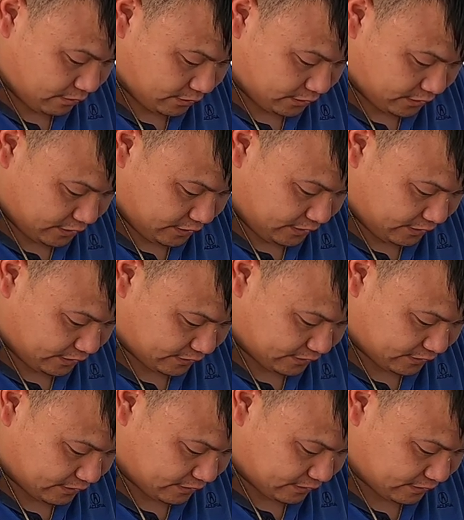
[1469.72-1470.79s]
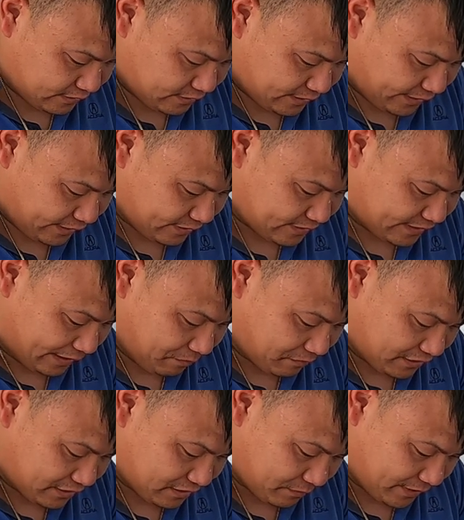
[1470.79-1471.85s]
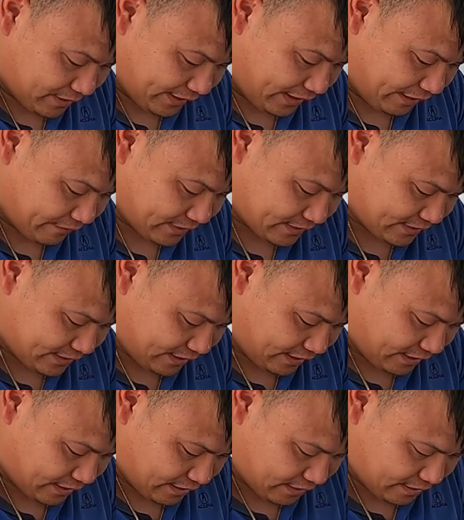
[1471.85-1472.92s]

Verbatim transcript: Jesus, it's like seamless, man. I can't even see.